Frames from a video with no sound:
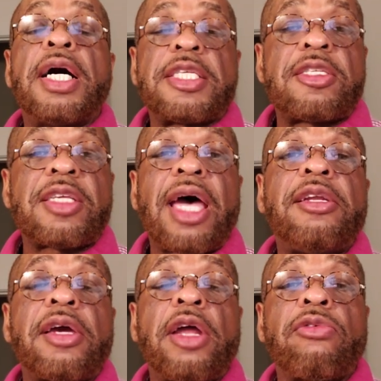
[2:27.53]

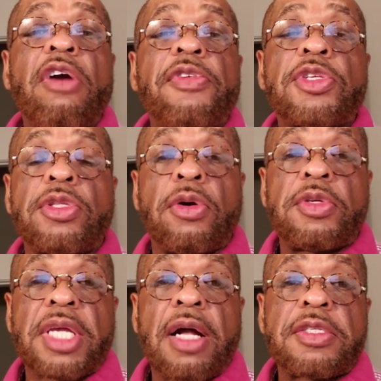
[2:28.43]
Cite and reference
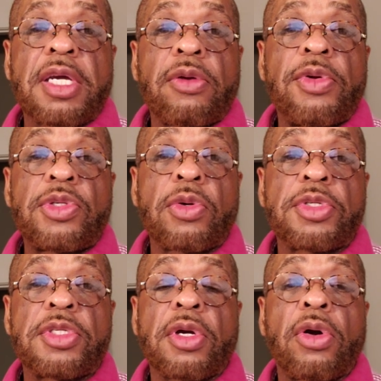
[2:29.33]
those outside
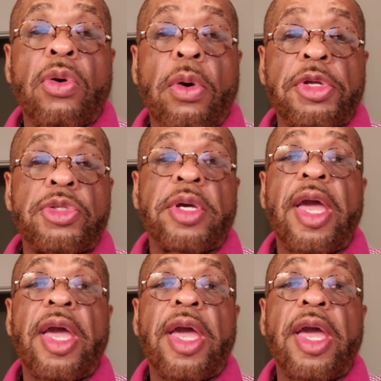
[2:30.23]
resources according to